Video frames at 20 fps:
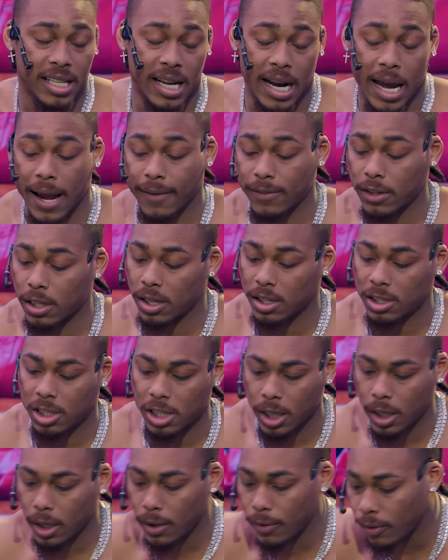things that I have to
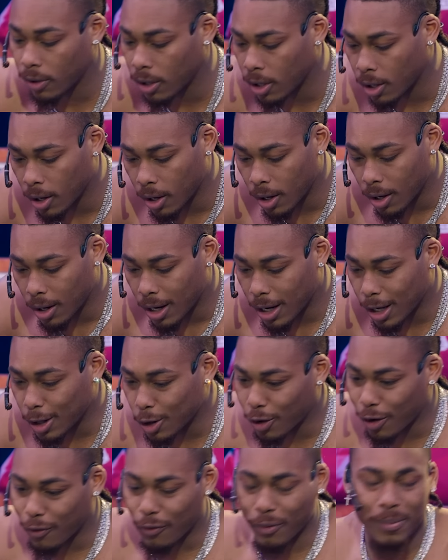achieve
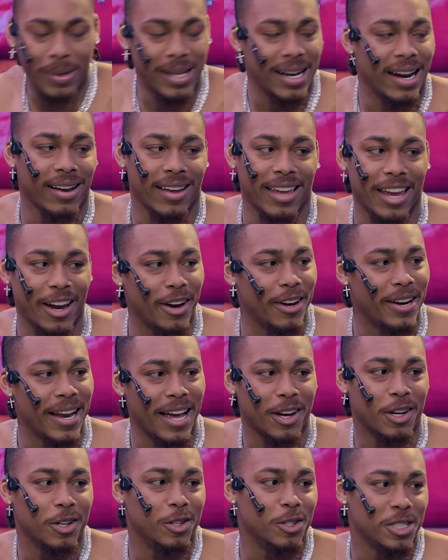in order for me to
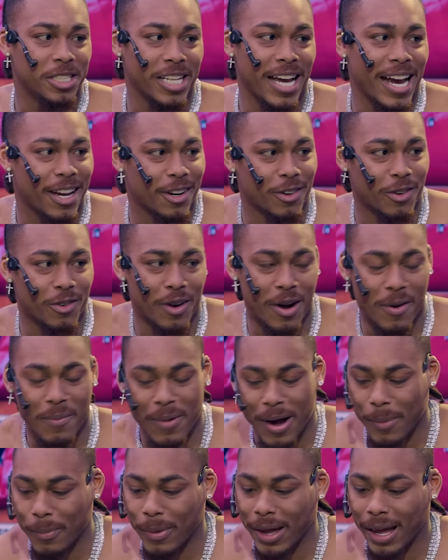carry that gold jacket
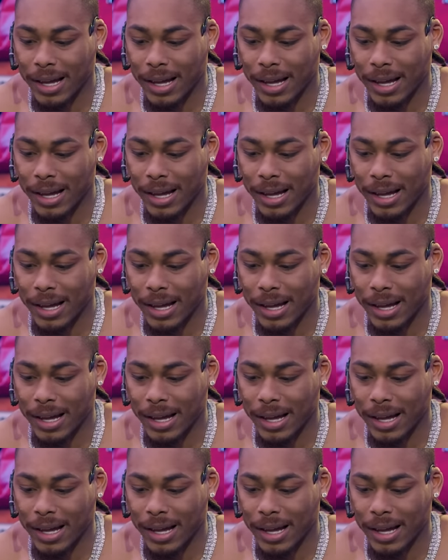around my